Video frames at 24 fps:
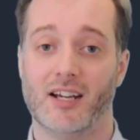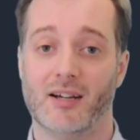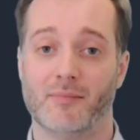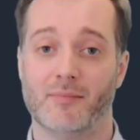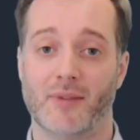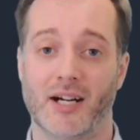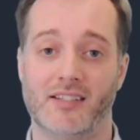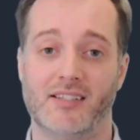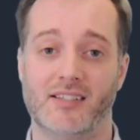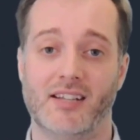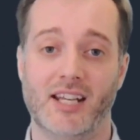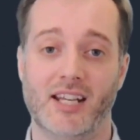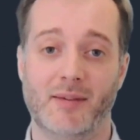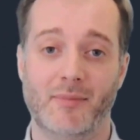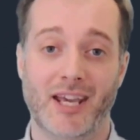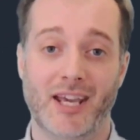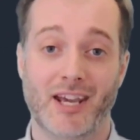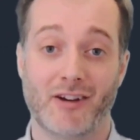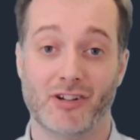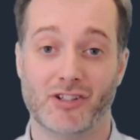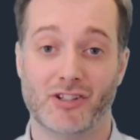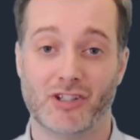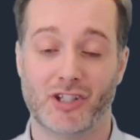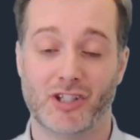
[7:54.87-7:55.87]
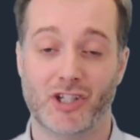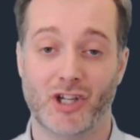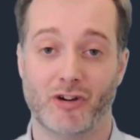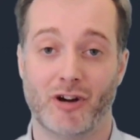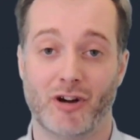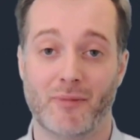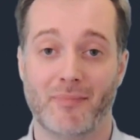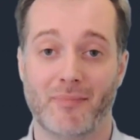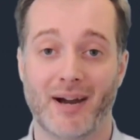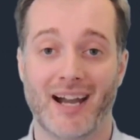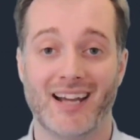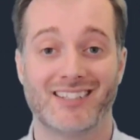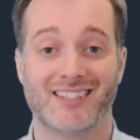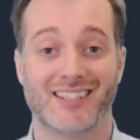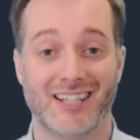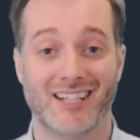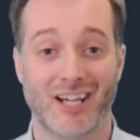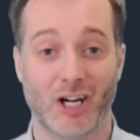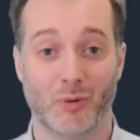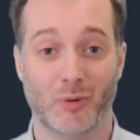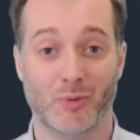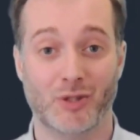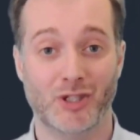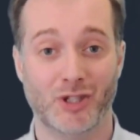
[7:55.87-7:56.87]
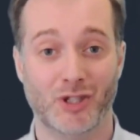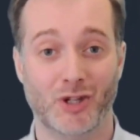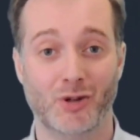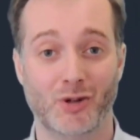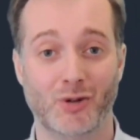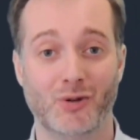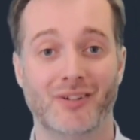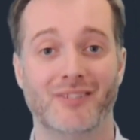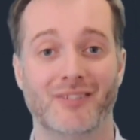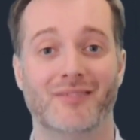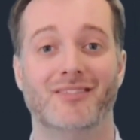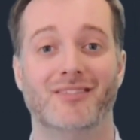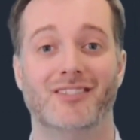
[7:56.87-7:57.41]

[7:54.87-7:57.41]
My team here at Secure Impact can help you